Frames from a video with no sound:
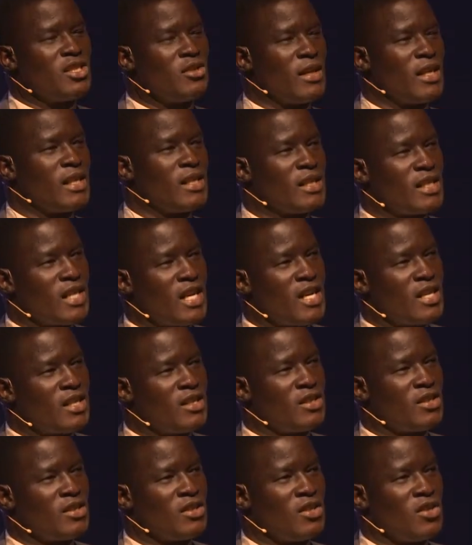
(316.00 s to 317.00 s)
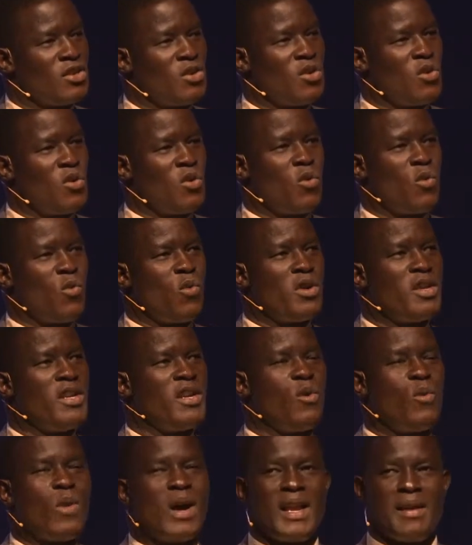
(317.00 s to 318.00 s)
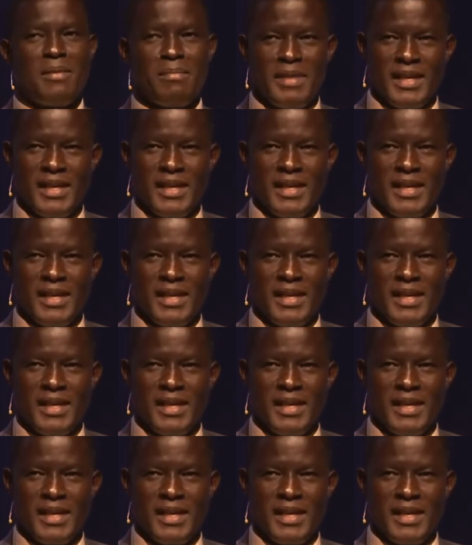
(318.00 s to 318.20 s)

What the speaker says: to understand what the world